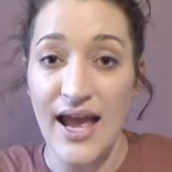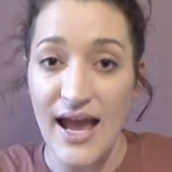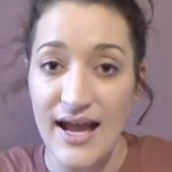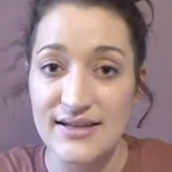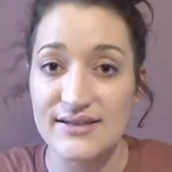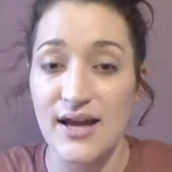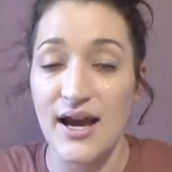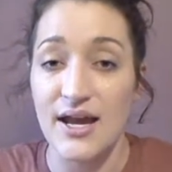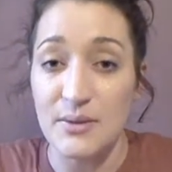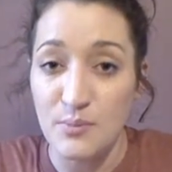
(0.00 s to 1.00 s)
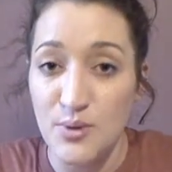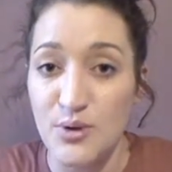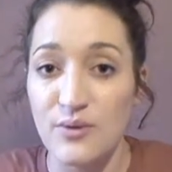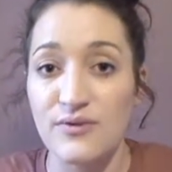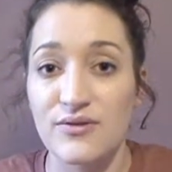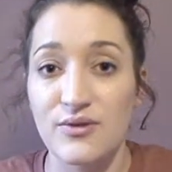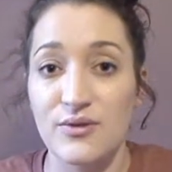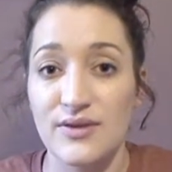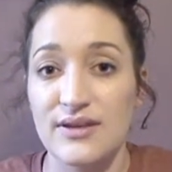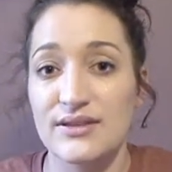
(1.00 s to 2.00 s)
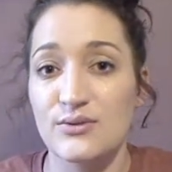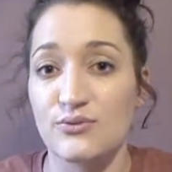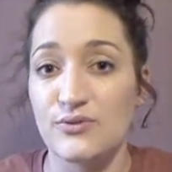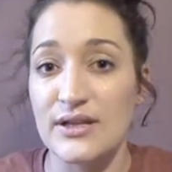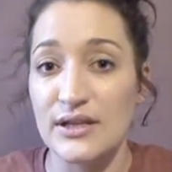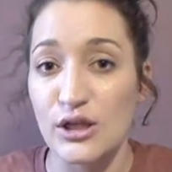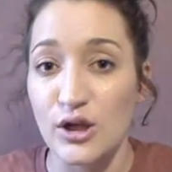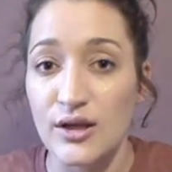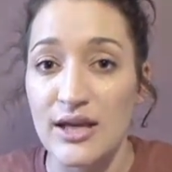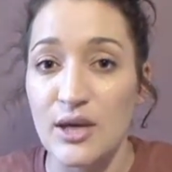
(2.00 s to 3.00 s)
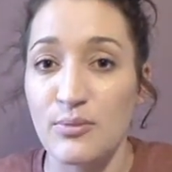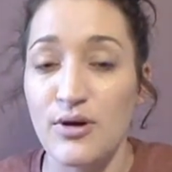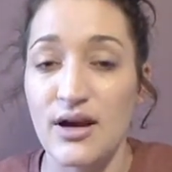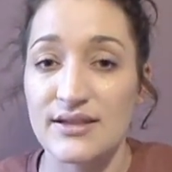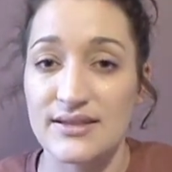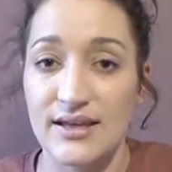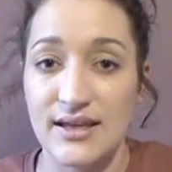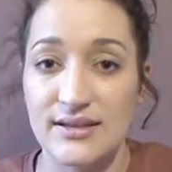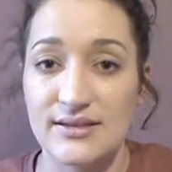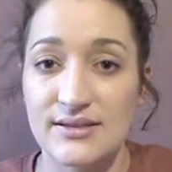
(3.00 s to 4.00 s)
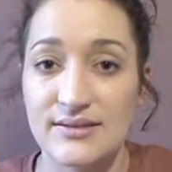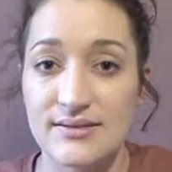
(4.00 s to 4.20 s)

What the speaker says: as I move through this relearning process,